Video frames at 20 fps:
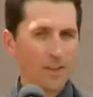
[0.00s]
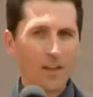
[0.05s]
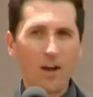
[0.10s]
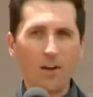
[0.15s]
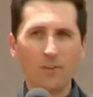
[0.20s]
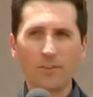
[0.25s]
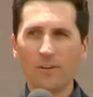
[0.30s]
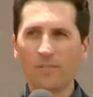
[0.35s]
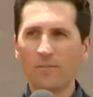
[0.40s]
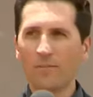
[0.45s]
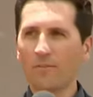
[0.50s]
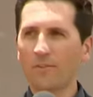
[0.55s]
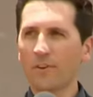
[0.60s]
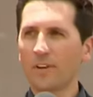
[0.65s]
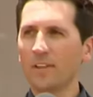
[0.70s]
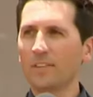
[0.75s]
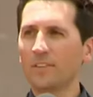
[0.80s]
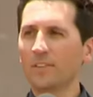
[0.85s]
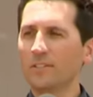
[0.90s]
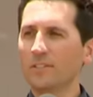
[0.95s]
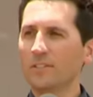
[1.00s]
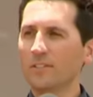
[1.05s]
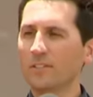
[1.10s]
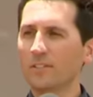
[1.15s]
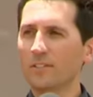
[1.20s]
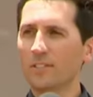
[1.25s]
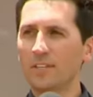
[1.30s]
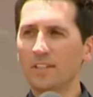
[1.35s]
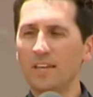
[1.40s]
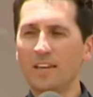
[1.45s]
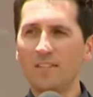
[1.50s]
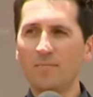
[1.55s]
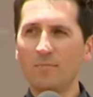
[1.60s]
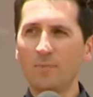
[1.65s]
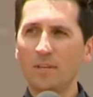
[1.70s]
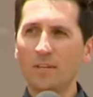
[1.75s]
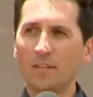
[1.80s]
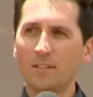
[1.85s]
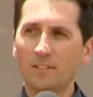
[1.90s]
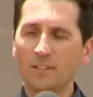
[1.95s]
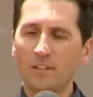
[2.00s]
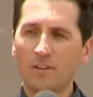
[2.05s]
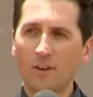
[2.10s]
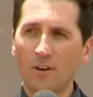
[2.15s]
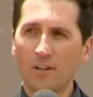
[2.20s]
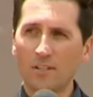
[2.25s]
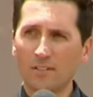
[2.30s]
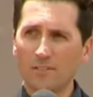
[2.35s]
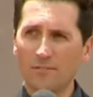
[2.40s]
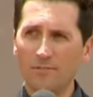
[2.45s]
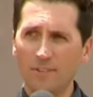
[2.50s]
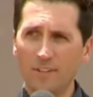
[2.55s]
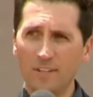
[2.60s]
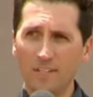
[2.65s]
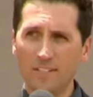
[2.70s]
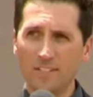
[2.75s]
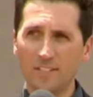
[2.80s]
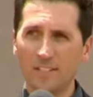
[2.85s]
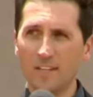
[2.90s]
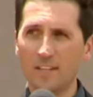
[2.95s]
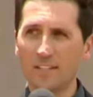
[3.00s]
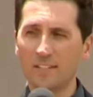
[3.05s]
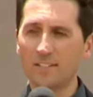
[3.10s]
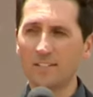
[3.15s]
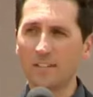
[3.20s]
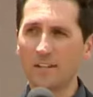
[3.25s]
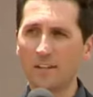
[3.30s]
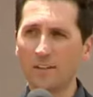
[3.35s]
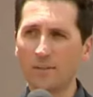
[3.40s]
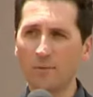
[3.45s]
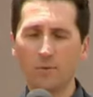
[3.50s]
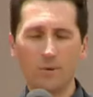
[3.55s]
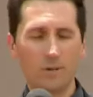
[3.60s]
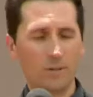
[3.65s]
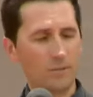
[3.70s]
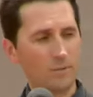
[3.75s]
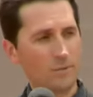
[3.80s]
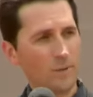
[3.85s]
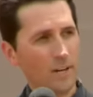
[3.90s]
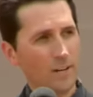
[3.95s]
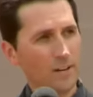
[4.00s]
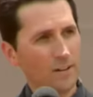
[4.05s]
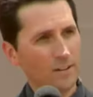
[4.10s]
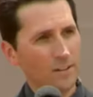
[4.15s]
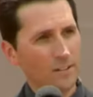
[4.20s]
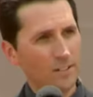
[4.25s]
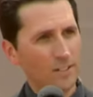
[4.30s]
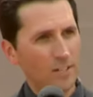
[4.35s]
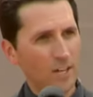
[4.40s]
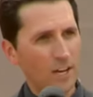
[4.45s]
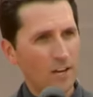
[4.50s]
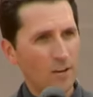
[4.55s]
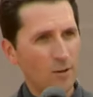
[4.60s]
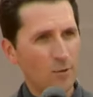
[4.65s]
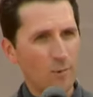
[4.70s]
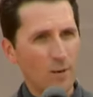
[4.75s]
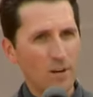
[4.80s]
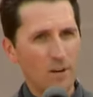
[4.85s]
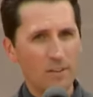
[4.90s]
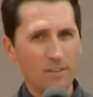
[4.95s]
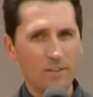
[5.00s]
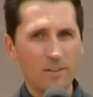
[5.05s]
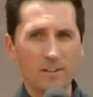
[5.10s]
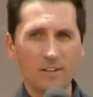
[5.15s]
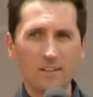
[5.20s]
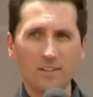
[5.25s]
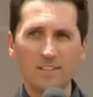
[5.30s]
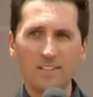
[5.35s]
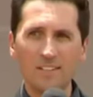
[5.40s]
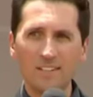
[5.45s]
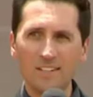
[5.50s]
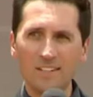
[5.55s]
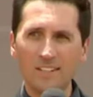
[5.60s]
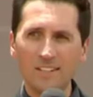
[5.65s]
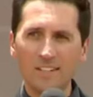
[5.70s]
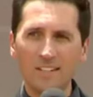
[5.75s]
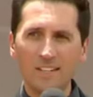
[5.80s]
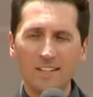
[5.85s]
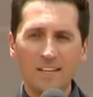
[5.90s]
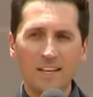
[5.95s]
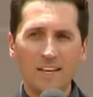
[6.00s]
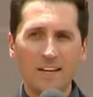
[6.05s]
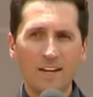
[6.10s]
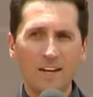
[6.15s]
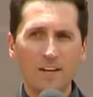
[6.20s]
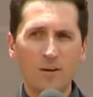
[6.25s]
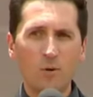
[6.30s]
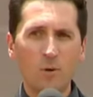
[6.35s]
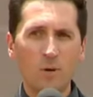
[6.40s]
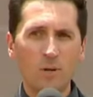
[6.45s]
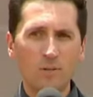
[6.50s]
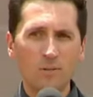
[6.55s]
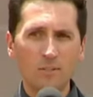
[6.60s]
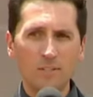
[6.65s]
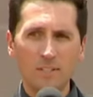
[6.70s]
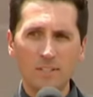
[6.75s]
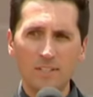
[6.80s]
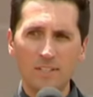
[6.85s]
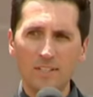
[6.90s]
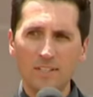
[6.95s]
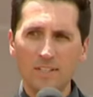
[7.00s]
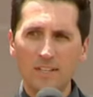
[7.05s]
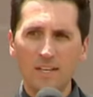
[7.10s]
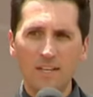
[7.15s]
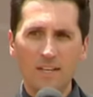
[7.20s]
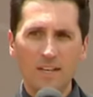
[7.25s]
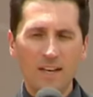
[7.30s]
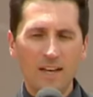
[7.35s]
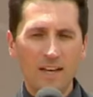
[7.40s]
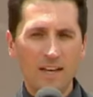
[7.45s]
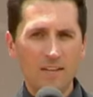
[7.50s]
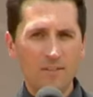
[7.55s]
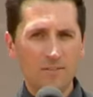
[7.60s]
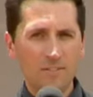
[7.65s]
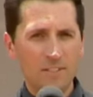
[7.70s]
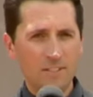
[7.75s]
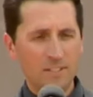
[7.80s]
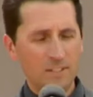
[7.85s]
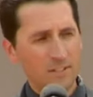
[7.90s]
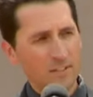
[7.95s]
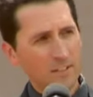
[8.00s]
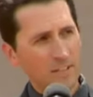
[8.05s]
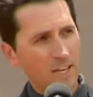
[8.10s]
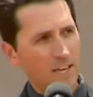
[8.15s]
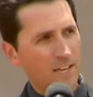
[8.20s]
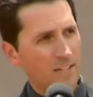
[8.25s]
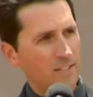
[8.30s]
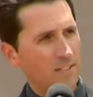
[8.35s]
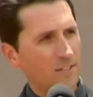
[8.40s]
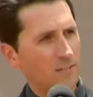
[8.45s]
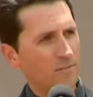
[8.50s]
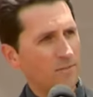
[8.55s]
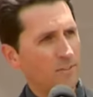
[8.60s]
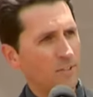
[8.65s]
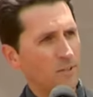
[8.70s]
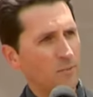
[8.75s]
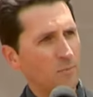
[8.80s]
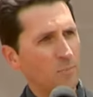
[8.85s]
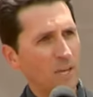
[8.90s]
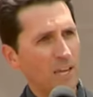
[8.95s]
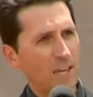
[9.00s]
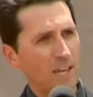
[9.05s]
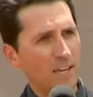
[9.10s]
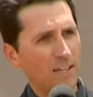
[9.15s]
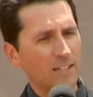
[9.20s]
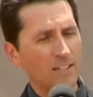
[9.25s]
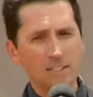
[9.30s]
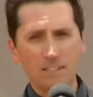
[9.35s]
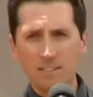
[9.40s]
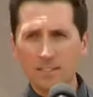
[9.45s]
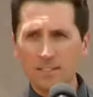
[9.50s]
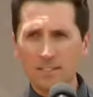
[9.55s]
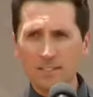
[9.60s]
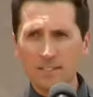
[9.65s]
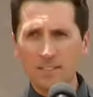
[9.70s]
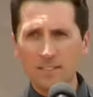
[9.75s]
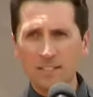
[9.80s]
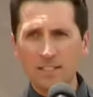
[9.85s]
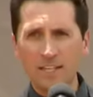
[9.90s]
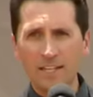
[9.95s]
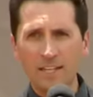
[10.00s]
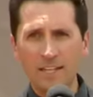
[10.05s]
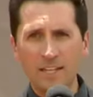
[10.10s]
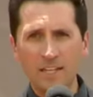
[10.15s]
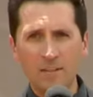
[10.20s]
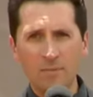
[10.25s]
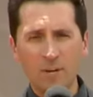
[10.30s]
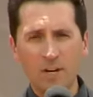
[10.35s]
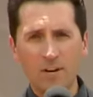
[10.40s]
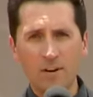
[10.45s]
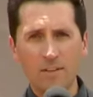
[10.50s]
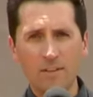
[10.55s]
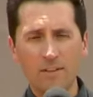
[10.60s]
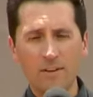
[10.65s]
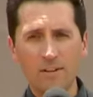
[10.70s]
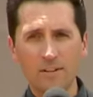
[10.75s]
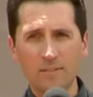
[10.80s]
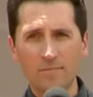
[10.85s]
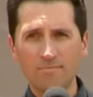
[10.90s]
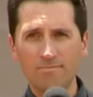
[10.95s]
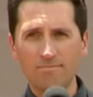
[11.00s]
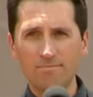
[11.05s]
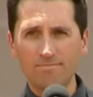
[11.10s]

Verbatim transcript: I'll never forget the chills he gave me as he crossed the finish line, setting the world record at the Chicago Marathon. And I quote, I have still yet to feel pain in any marathon.